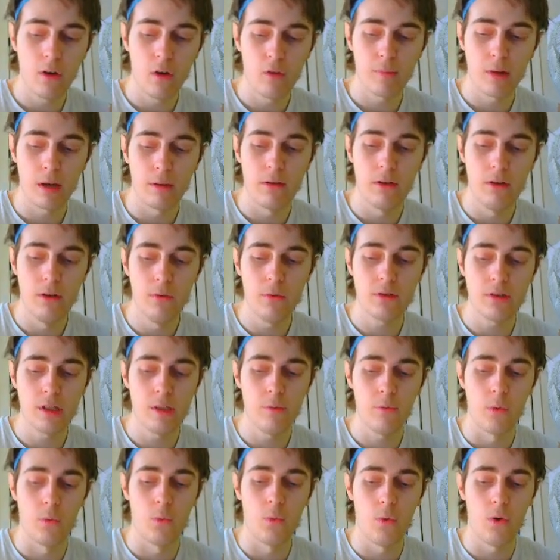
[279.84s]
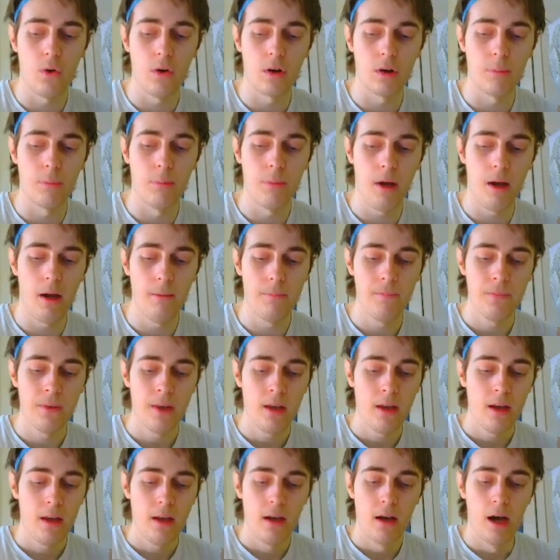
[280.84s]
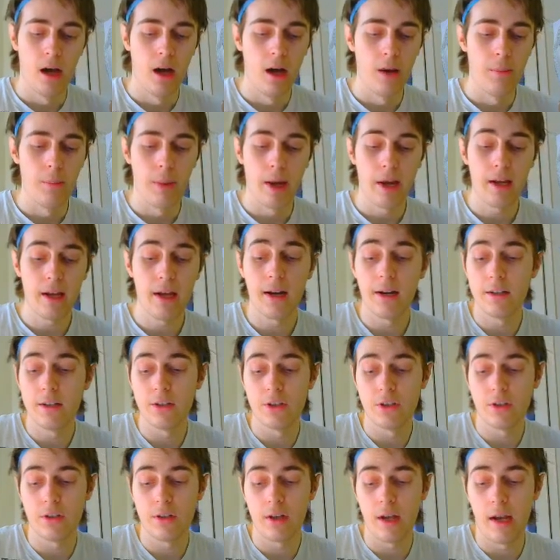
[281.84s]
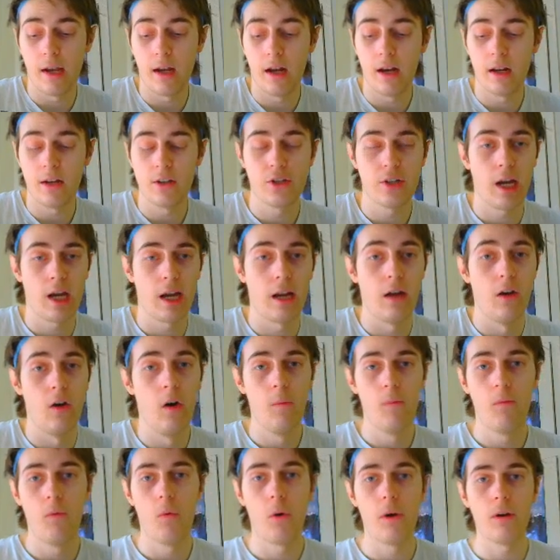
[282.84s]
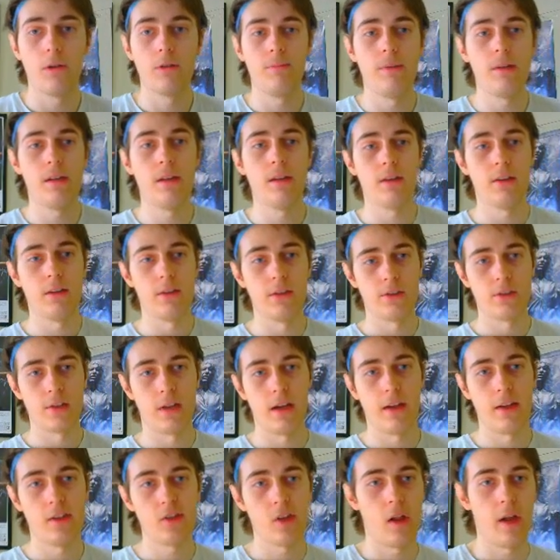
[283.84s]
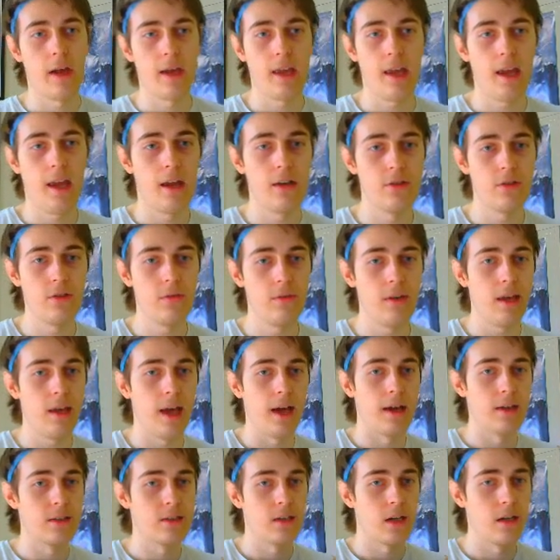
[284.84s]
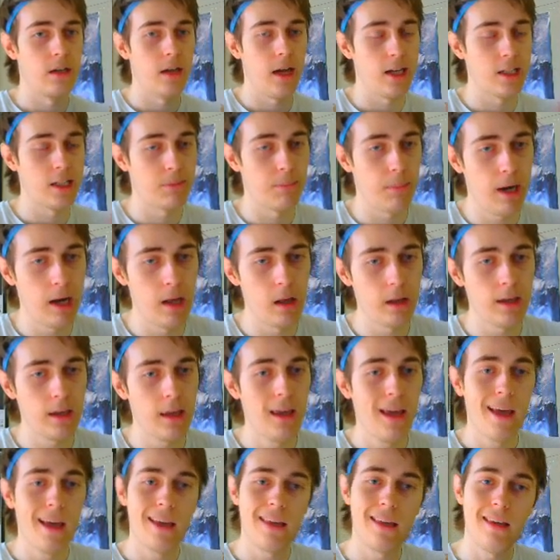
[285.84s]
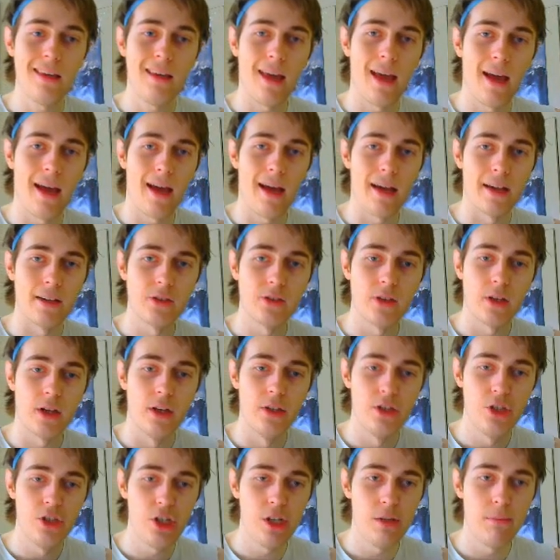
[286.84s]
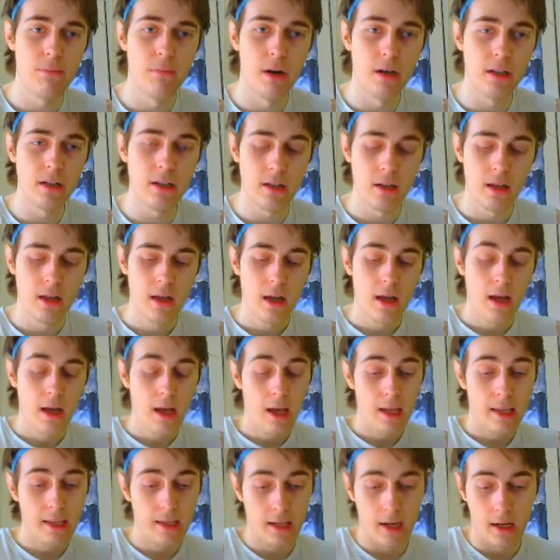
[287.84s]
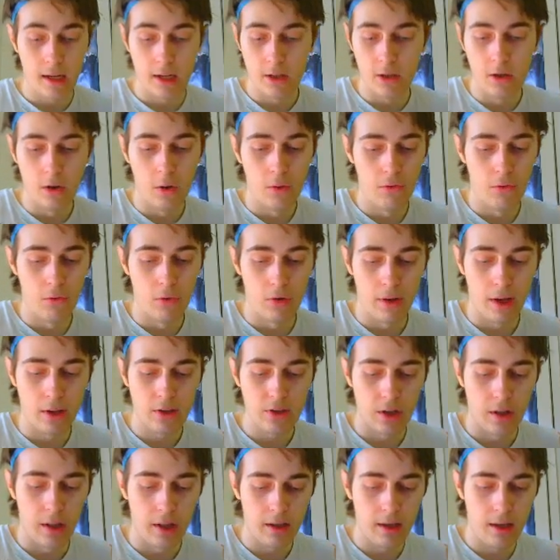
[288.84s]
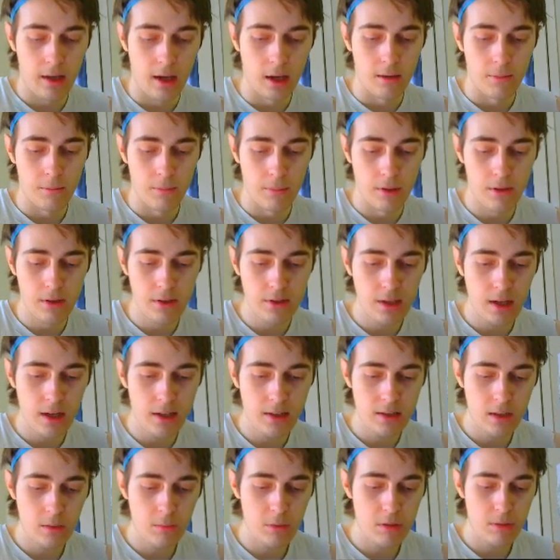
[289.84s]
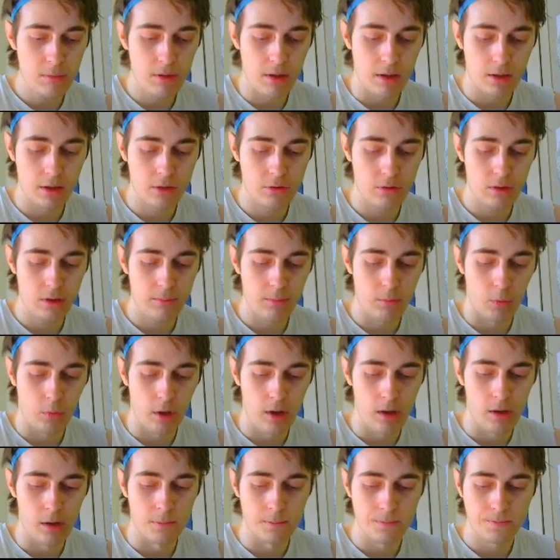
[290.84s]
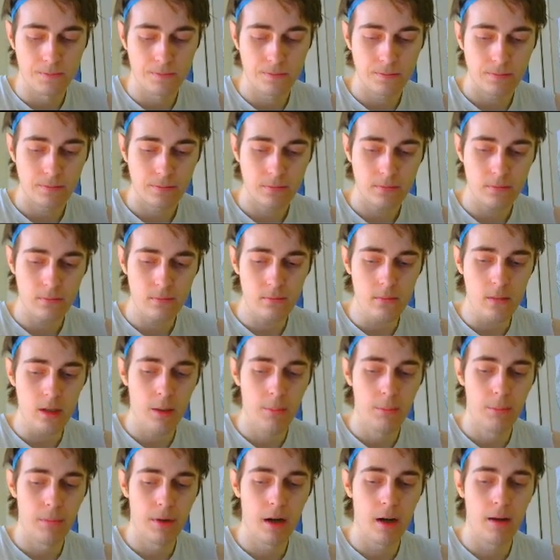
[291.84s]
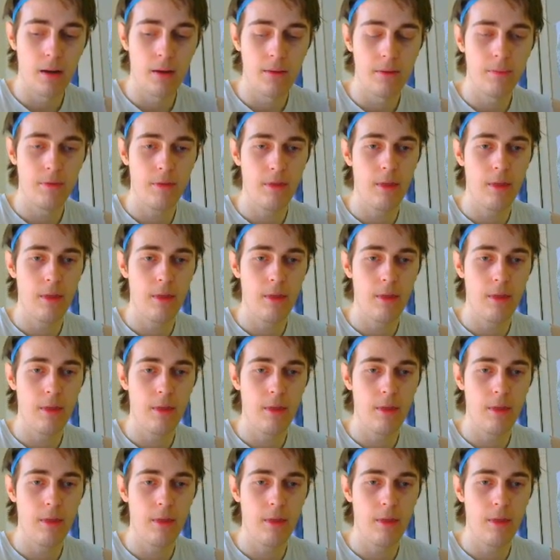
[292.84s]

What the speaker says: if my nuke team will work, but I gotta just kind of hope for it because that's all I can do. He has a nice Malik. He has a G Money. Gotta go for it. That's all I can. But this guy seems to be extreme whale. But